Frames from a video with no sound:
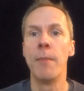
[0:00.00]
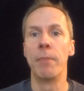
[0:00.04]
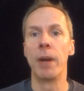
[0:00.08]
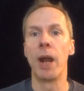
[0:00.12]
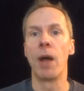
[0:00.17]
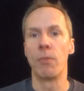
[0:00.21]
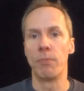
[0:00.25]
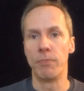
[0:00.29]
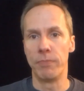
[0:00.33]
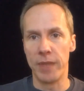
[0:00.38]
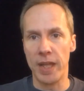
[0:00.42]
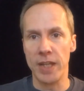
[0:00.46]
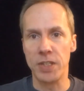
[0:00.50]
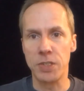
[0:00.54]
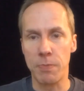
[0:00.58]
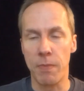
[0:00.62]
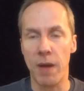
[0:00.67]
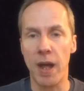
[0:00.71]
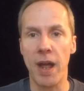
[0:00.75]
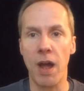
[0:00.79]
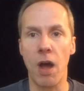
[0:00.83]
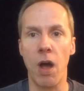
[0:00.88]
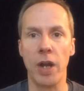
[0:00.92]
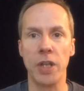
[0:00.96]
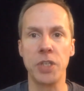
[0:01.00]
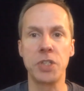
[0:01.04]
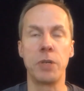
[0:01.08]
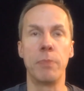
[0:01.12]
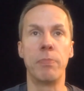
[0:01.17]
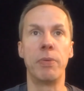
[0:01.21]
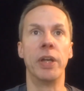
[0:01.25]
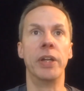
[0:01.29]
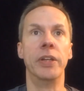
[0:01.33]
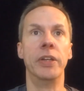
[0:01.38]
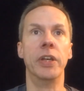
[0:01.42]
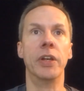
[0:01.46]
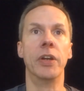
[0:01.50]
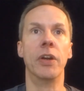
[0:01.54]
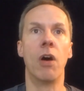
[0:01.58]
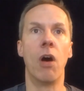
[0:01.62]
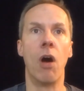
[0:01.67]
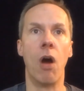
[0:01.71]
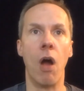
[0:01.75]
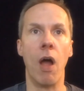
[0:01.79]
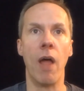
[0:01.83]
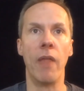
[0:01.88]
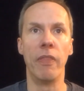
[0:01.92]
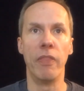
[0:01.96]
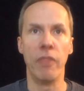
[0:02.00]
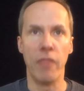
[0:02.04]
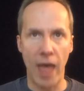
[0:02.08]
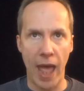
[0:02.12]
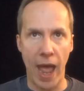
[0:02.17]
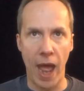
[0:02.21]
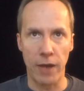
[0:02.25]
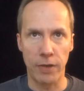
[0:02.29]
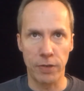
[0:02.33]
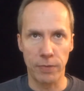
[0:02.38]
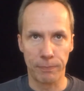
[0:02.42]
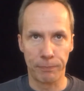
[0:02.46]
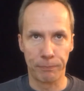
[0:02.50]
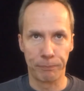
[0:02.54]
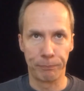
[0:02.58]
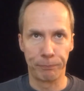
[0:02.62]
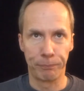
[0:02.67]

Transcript: But that's my honest opinion on that.